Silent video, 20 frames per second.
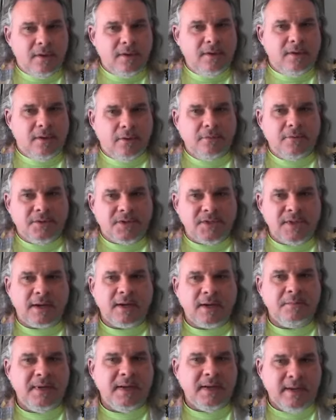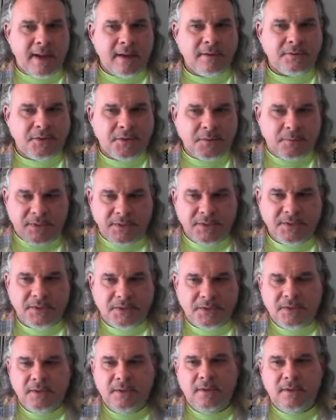there's not going to be
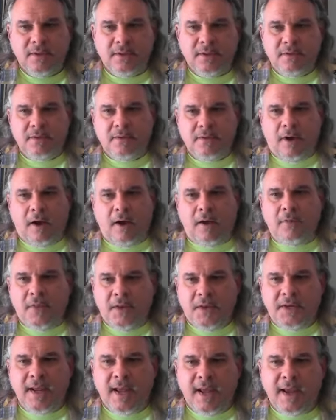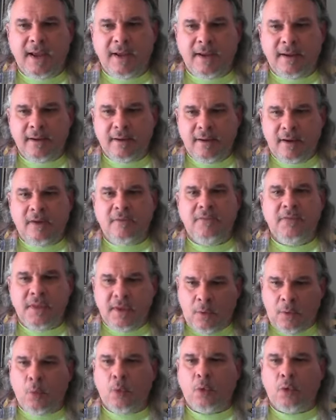announcements on the day of
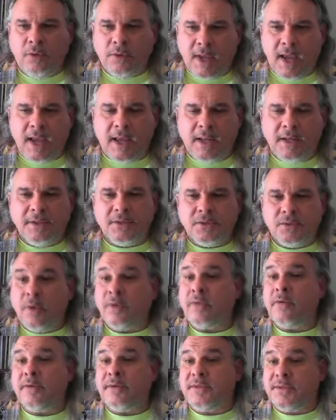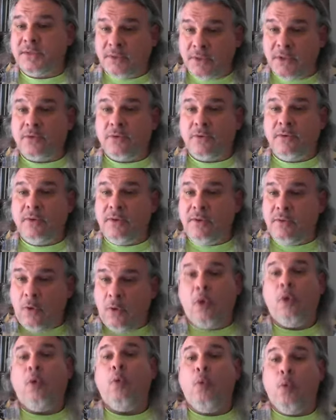the world ends, whether it's literally the
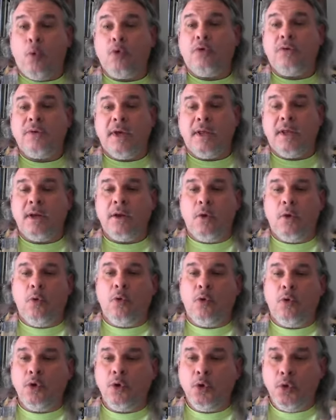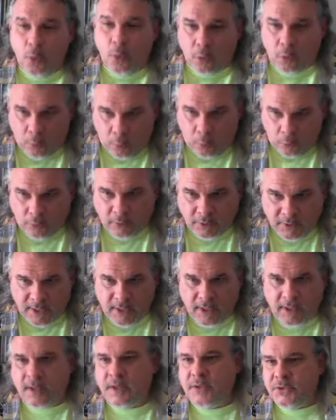whole world ending or your world
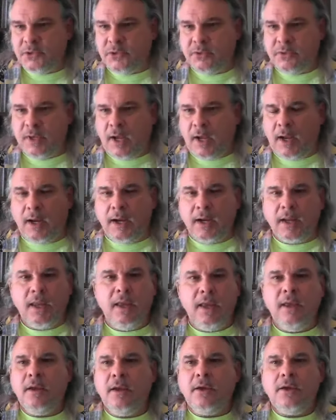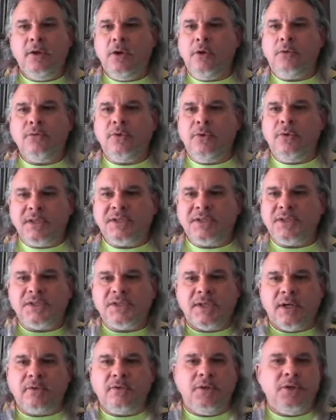ending because you're dying. You don't
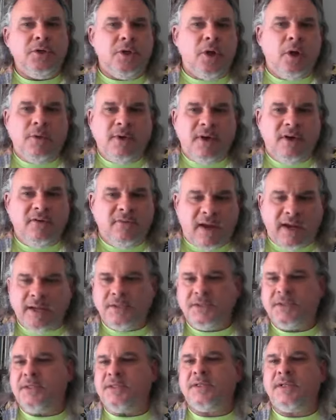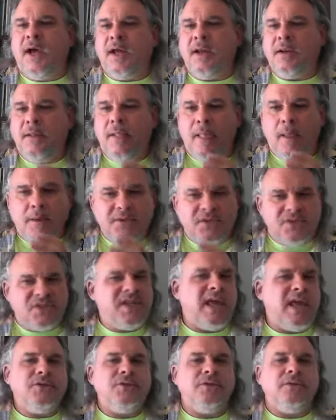necessarily know in advance. It's not
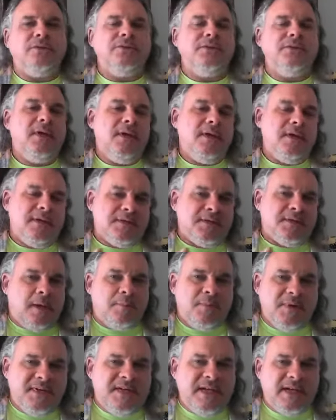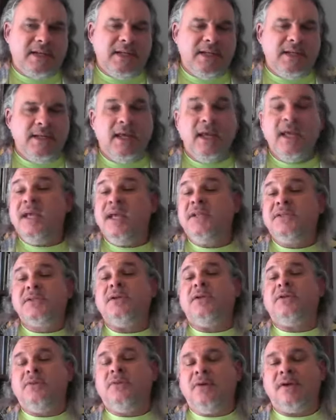scheduled. It's not predicted. It's
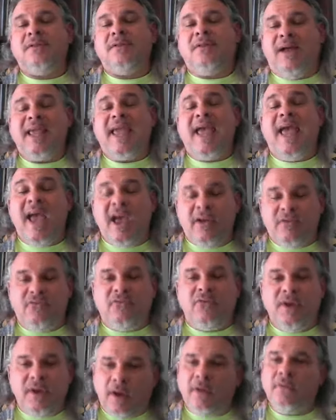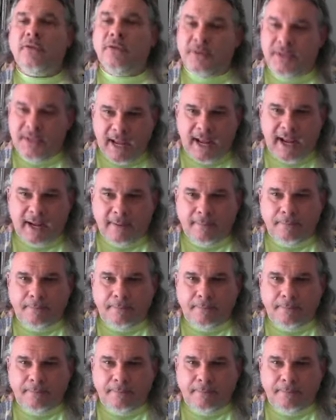going to look like every other day.